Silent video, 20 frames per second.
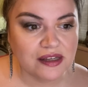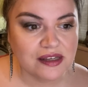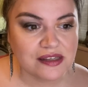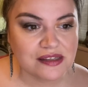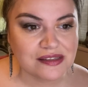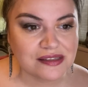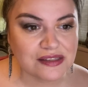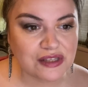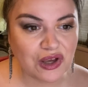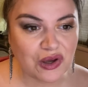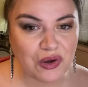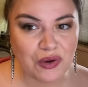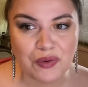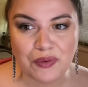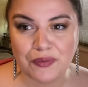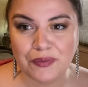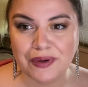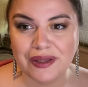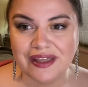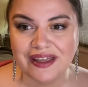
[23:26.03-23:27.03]

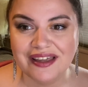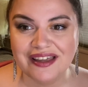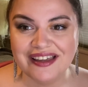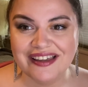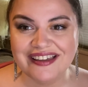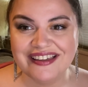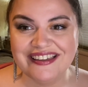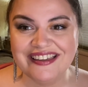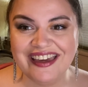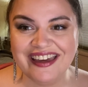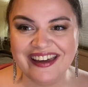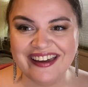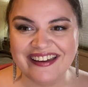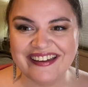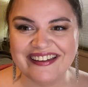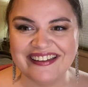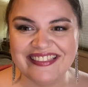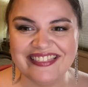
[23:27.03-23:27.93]
So yeah,